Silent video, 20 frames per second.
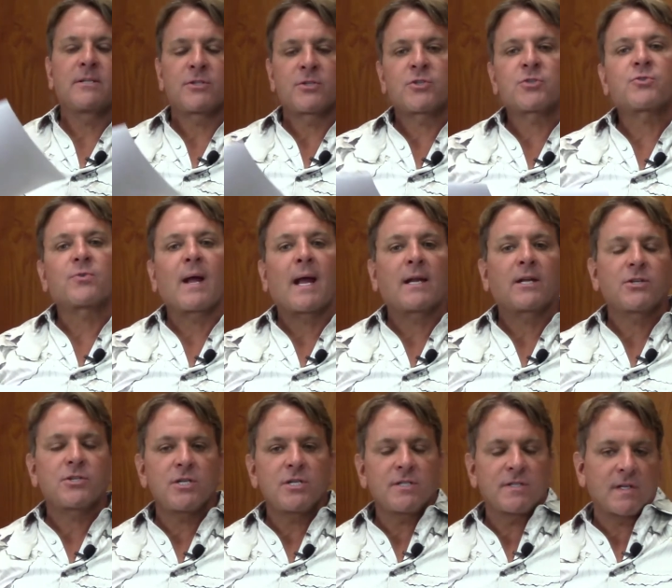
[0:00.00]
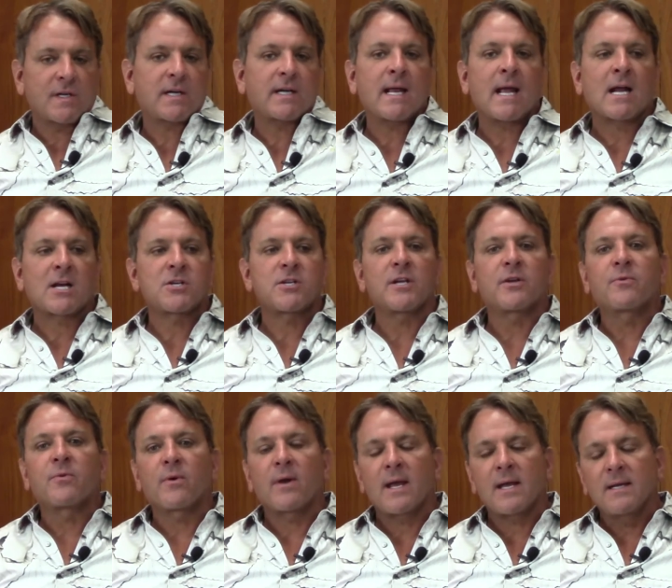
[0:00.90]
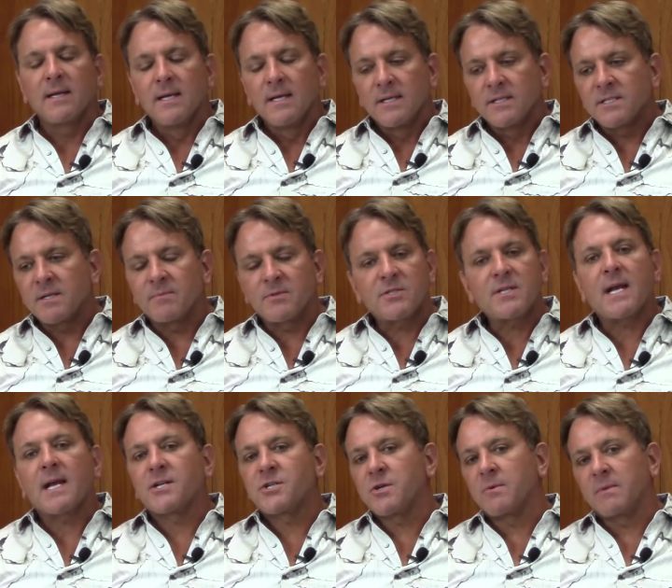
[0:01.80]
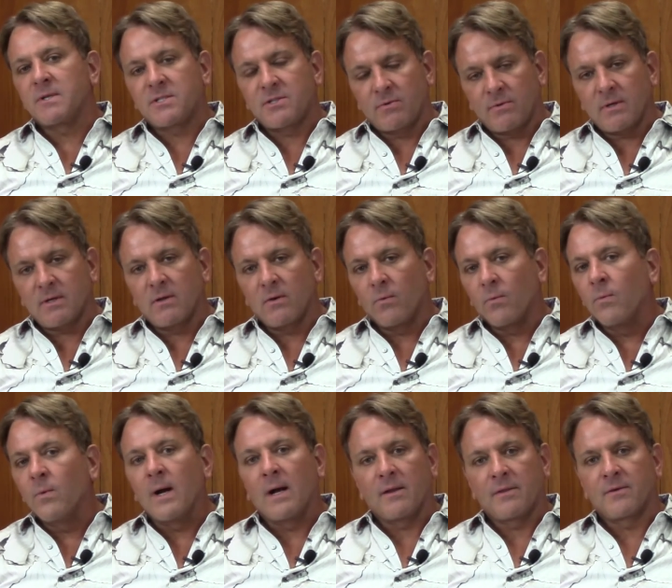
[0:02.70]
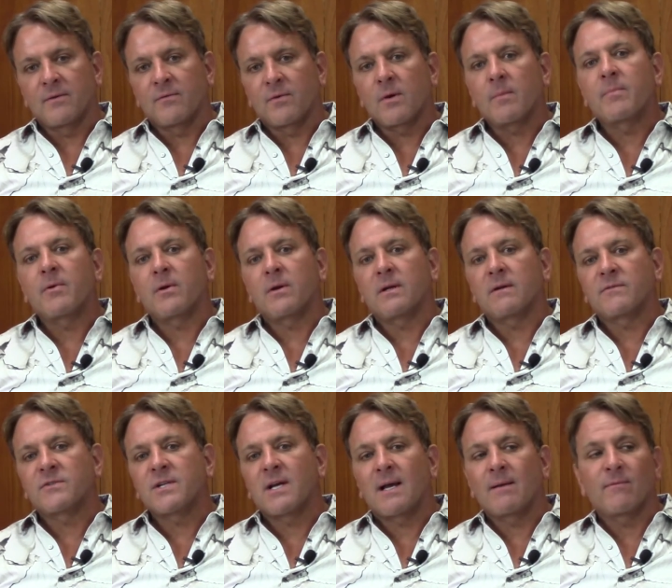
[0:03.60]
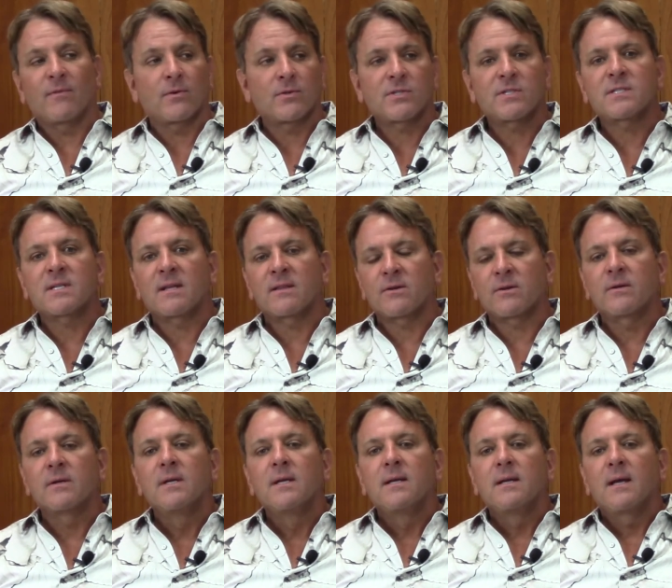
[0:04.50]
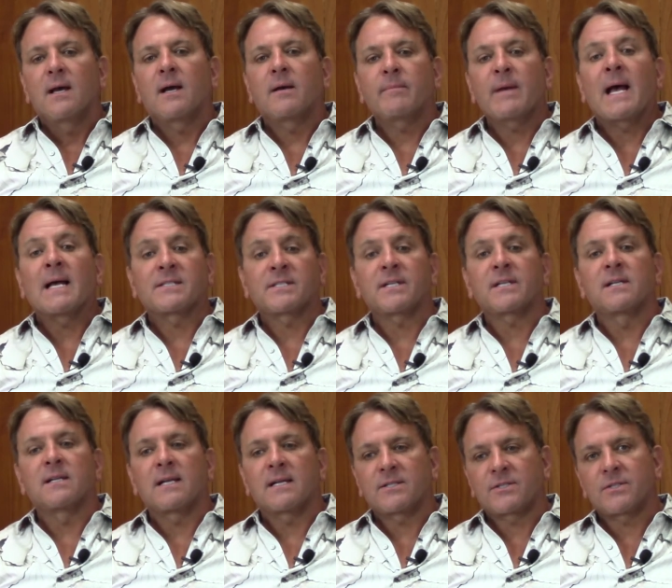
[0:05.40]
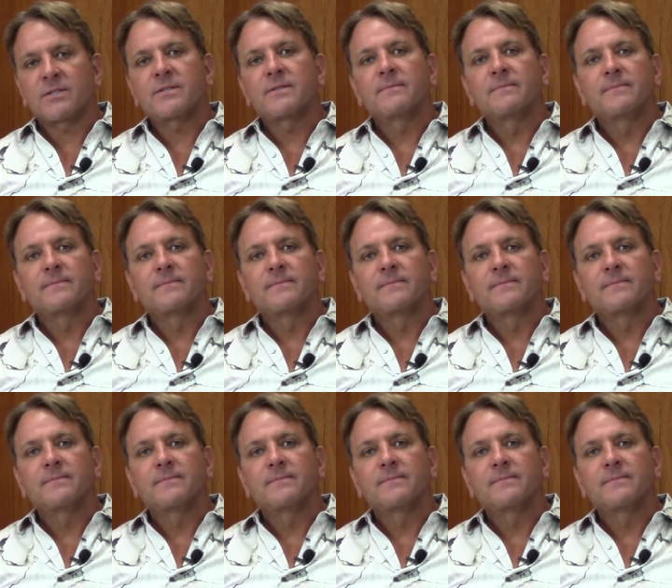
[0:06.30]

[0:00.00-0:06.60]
strategies that can actually create substantial material wealth over a period of time versus other uh, asset classes.